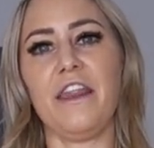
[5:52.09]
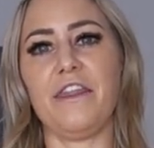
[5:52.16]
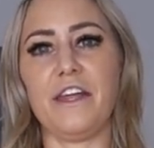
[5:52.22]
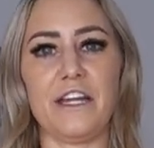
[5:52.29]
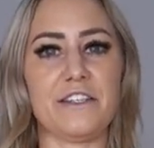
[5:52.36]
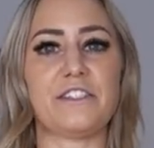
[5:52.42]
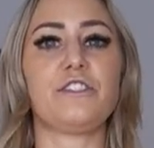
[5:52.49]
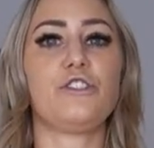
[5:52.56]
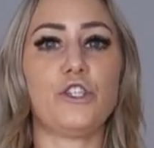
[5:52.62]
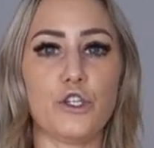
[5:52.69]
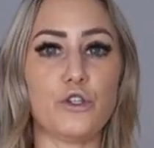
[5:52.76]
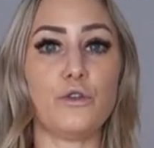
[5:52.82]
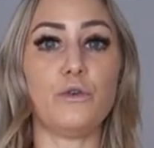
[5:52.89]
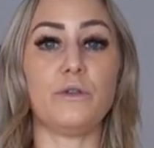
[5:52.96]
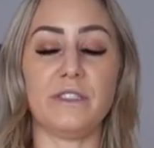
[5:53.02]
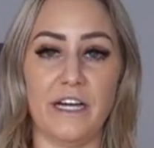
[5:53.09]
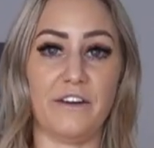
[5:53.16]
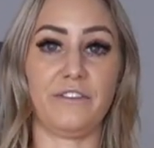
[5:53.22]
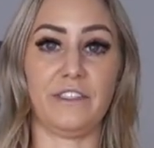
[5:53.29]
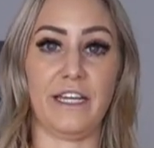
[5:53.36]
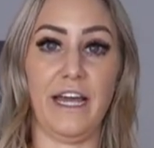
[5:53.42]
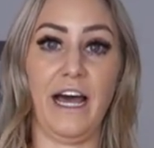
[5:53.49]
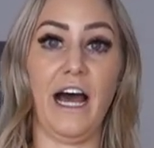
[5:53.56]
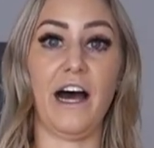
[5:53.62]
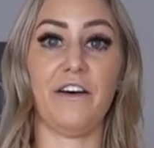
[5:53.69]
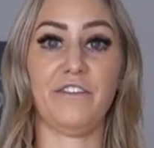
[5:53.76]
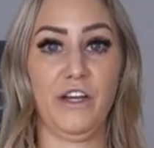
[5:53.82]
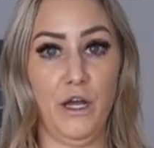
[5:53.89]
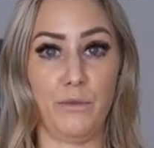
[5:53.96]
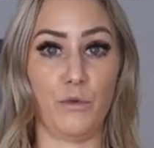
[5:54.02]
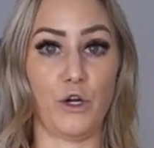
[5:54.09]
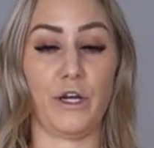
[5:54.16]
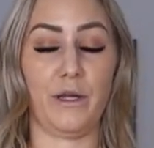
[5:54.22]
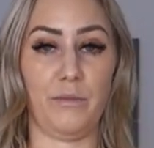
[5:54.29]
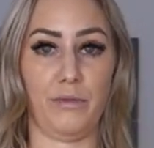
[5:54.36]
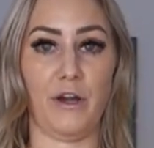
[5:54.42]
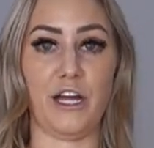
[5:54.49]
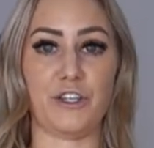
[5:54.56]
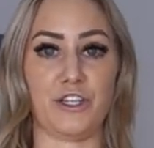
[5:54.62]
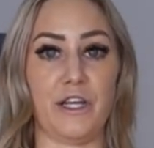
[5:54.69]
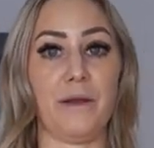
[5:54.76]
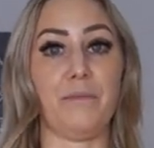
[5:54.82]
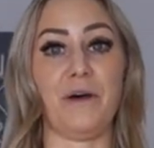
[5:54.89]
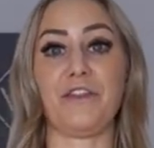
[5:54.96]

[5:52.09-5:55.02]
these do definitely have more compression,